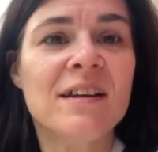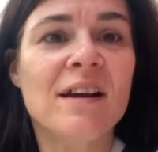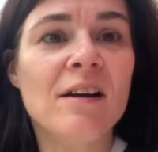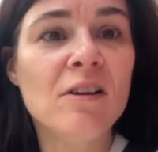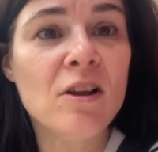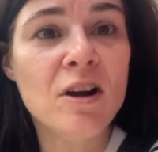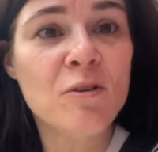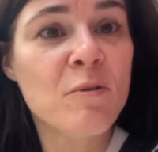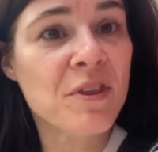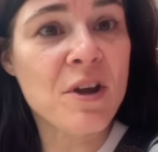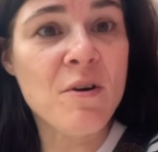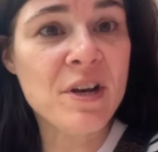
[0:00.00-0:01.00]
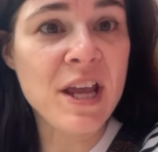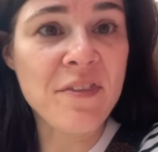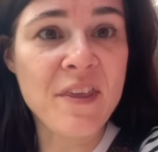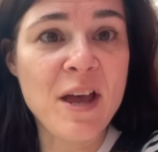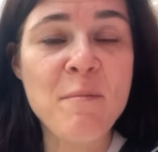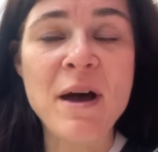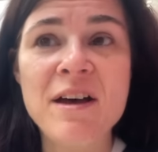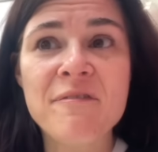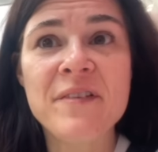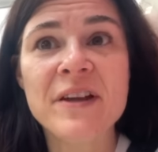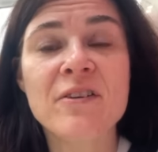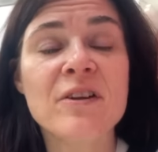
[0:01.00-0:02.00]
along with going to get them, I
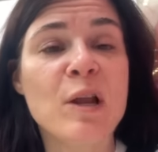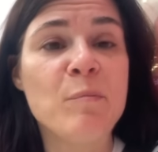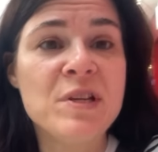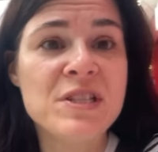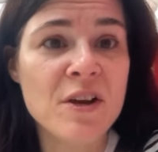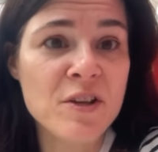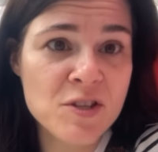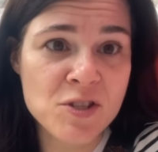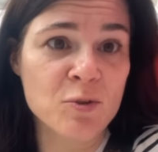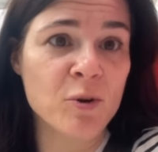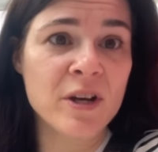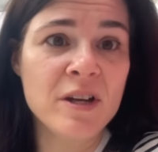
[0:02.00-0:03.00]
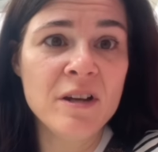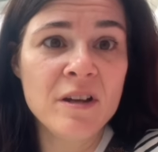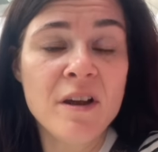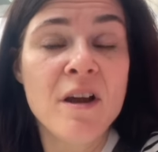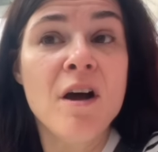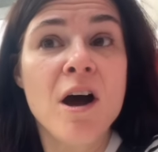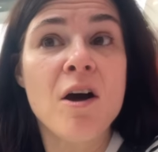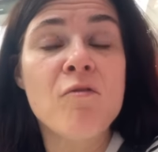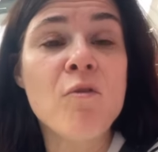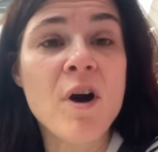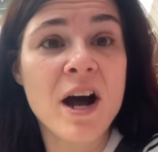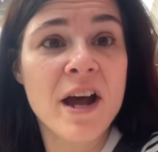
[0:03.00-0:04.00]
figured let me tell you the story of
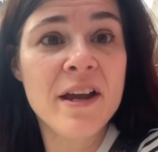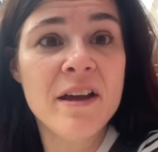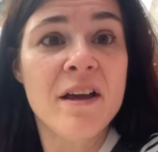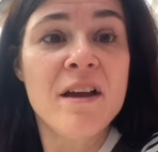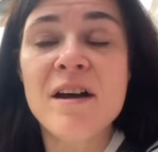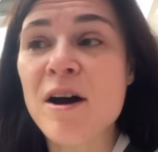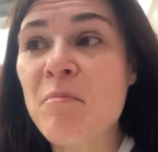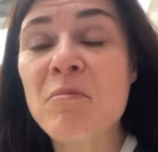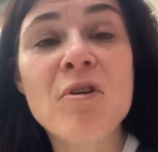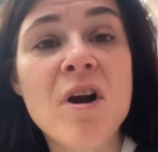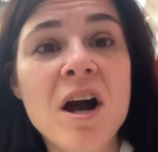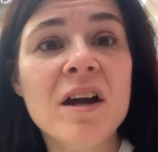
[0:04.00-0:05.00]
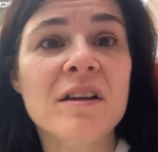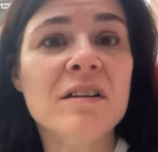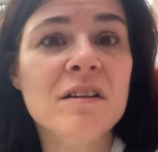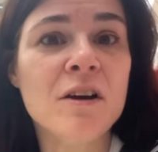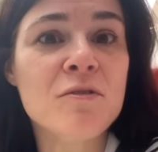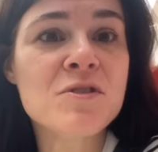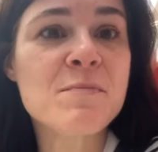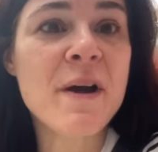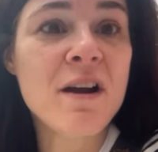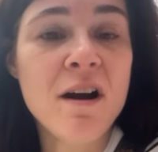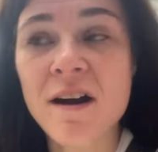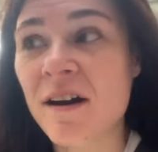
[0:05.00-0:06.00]
why a Moroccan owns my
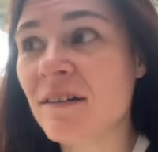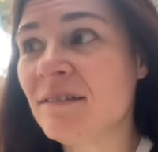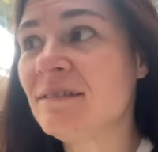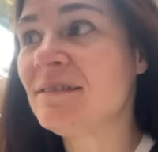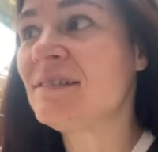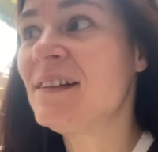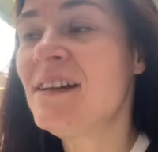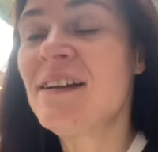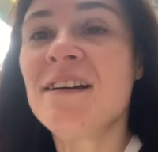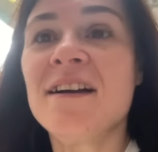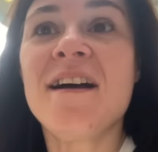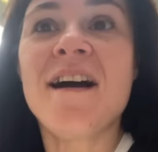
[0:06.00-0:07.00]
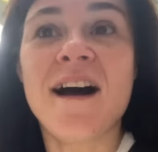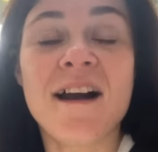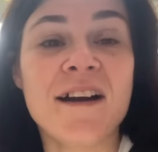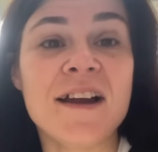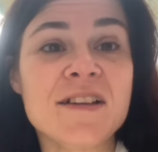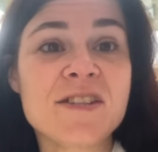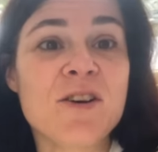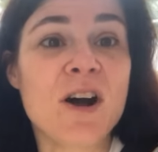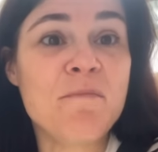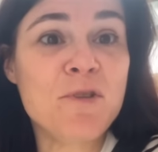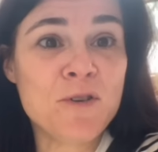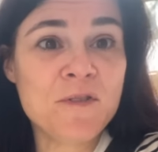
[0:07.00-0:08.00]
car. All right, so I
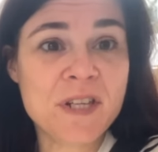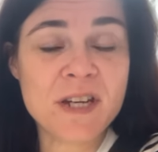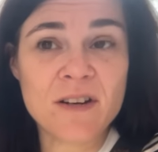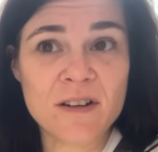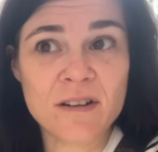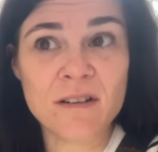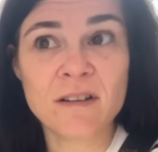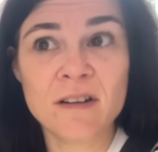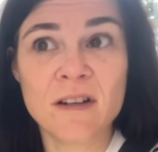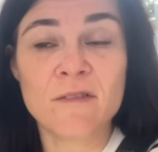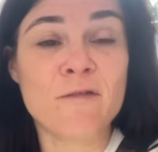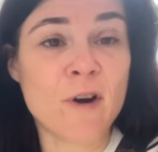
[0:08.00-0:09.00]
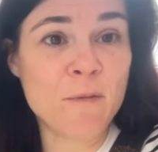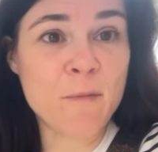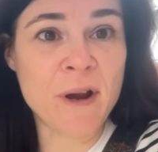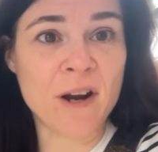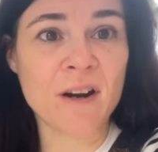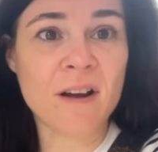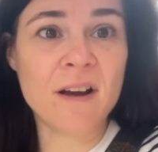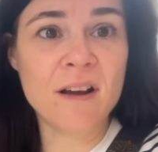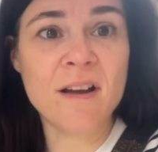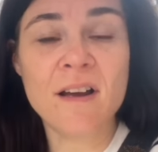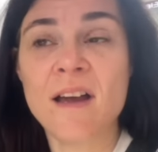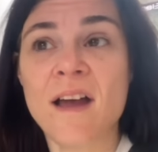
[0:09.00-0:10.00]
moved here from
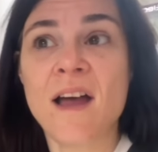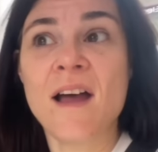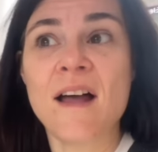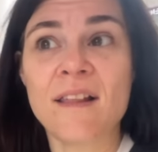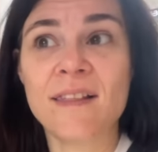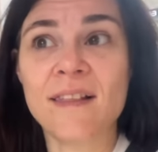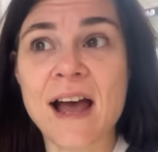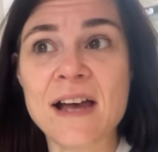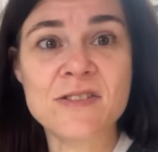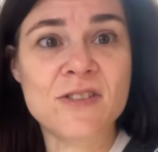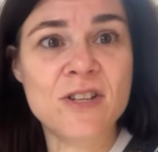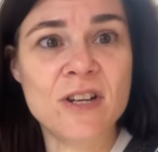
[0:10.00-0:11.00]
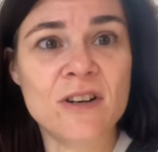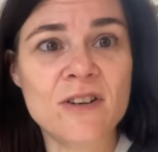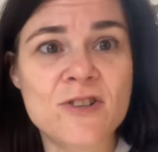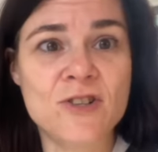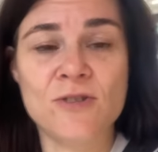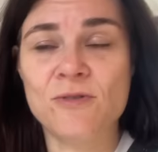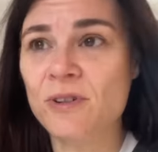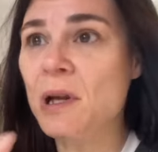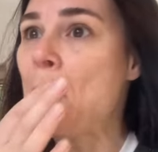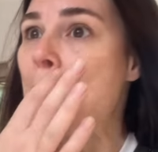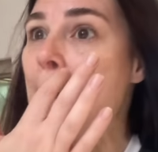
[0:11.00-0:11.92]
America last year, June,